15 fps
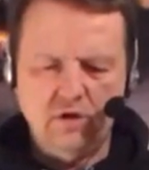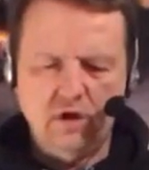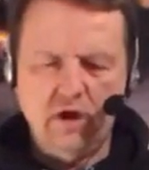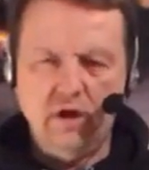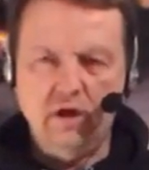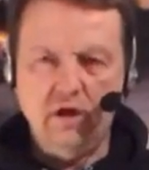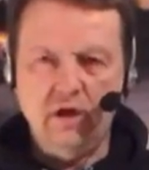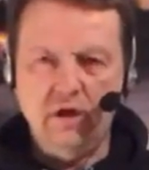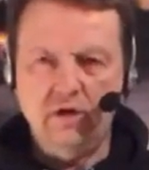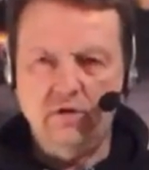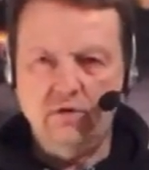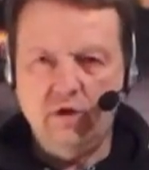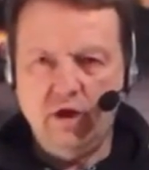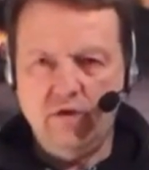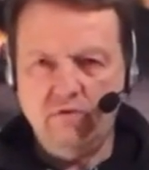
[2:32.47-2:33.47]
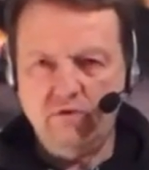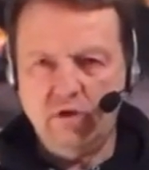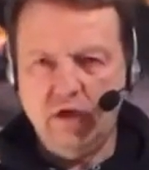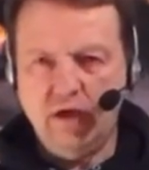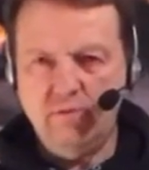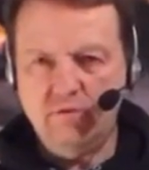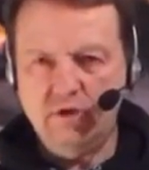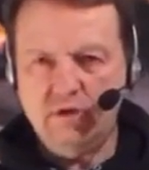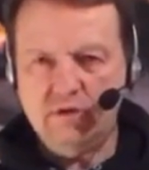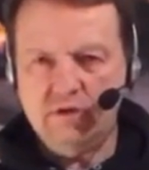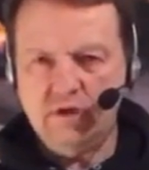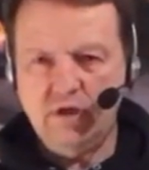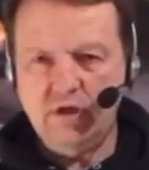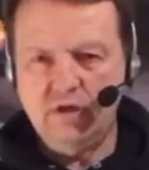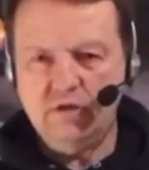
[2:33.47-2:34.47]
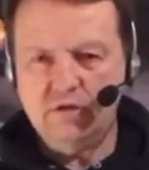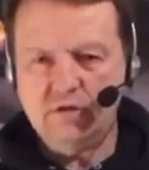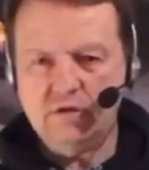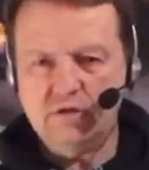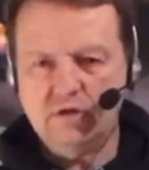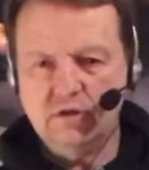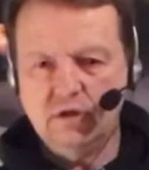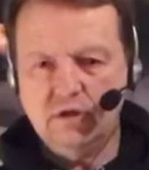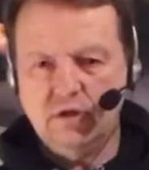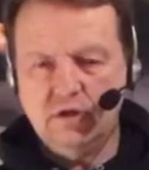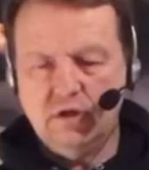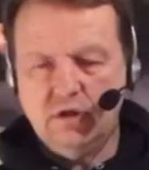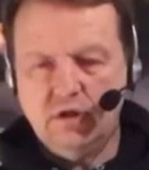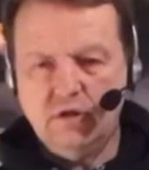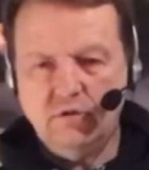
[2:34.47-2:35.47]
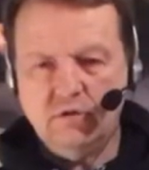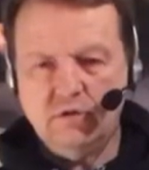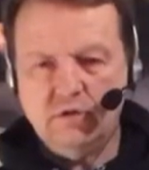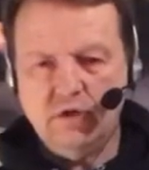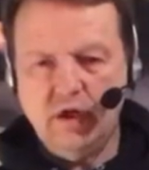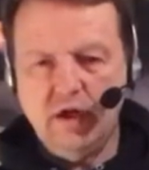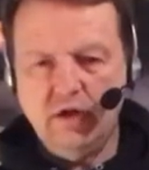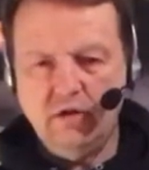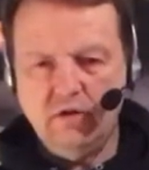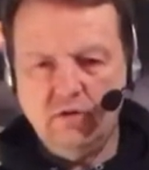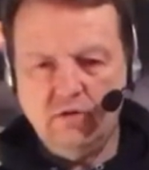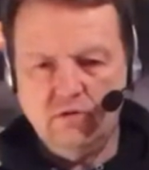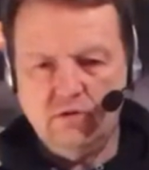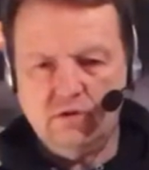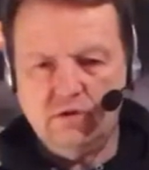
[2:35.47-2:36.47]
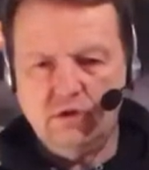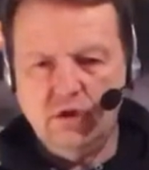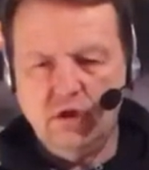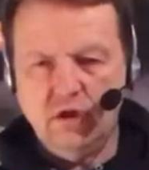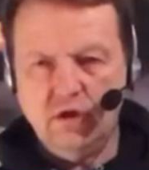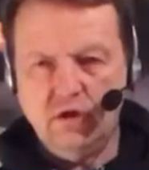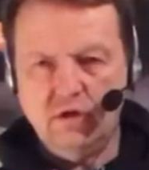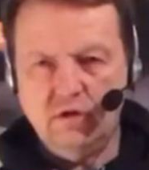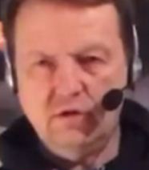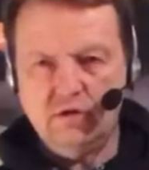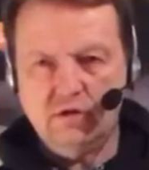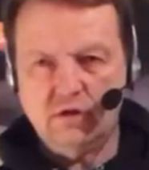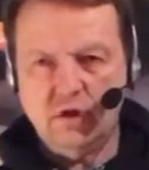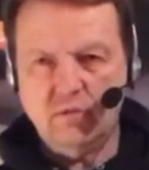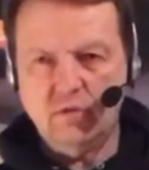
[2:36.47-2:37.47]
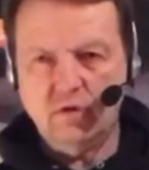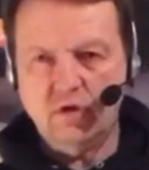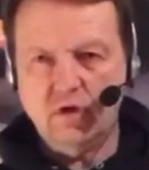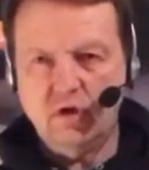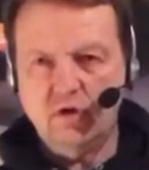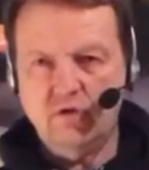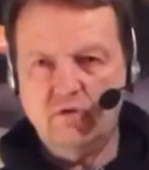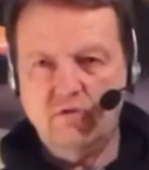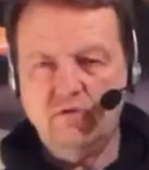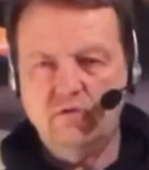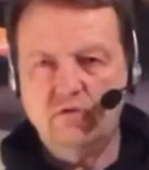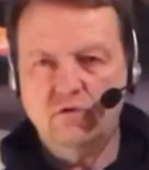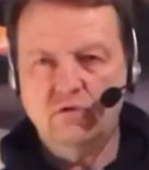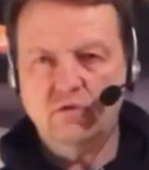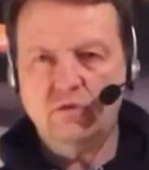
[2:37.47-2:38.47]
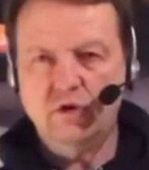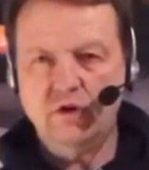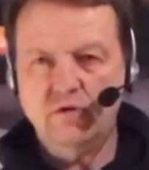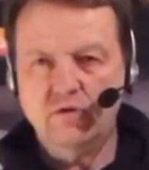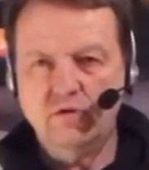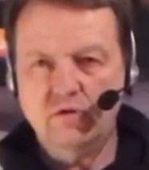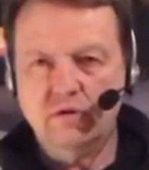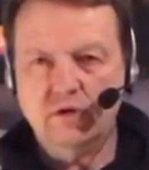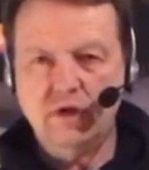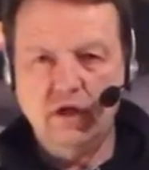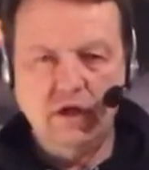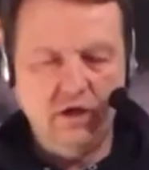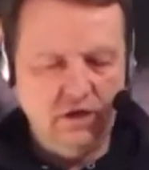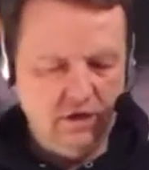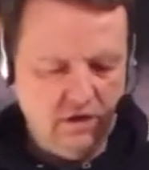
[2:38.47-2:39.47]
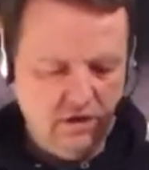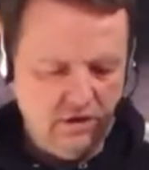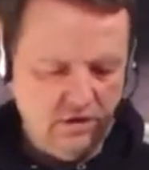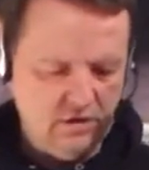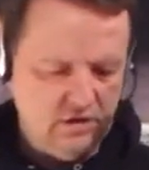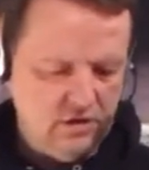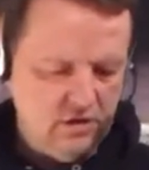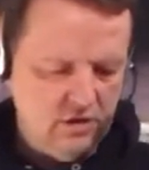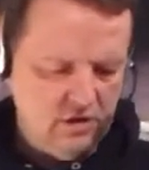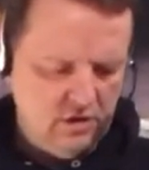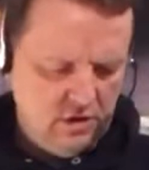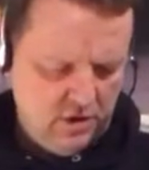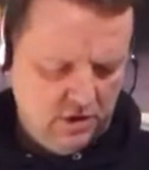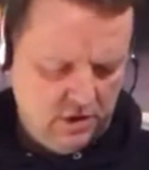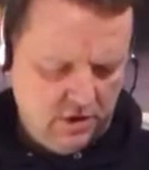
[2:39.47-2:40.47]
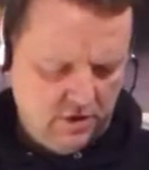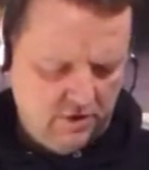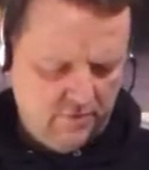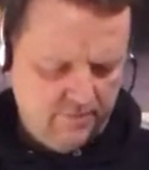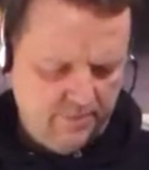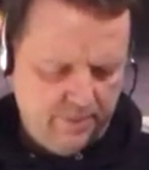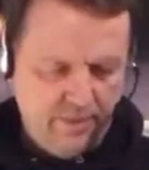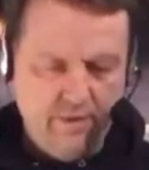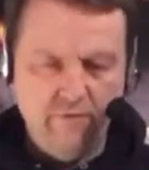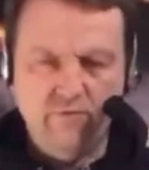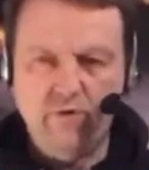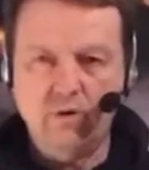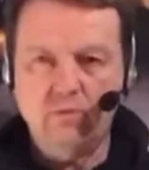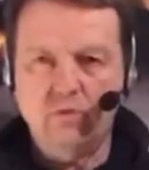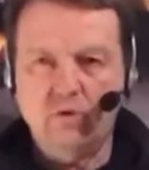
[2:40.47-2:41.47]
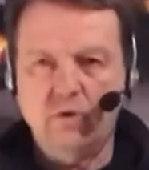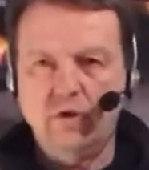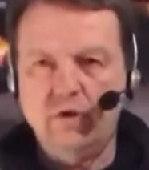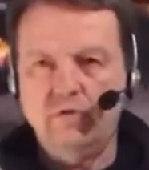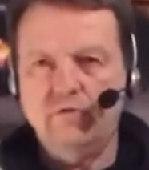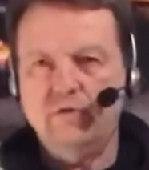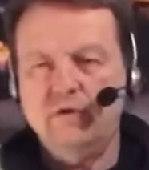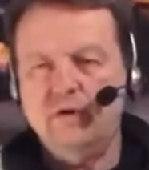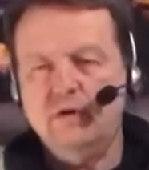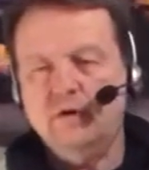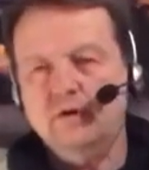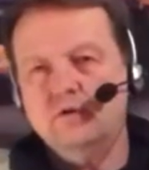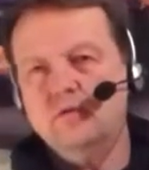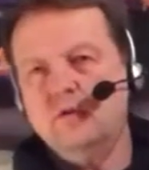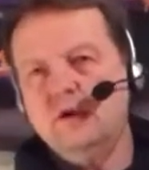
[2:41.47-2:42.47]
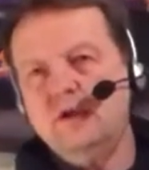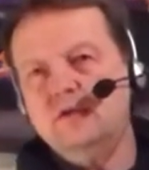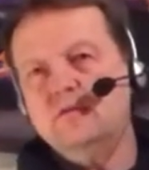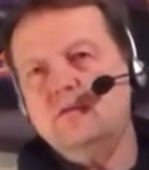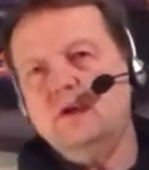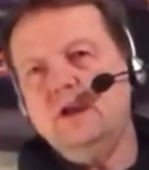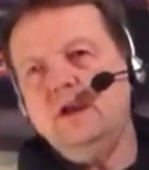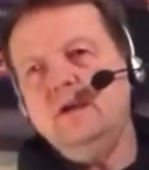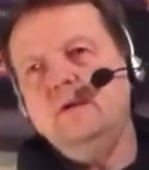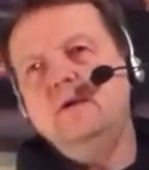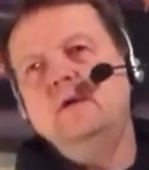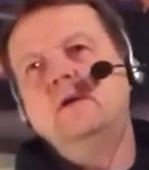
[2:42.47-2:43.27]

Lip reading: I do have Lyme disease. I was diagnosed summer of 2013. It is February of the year 2020.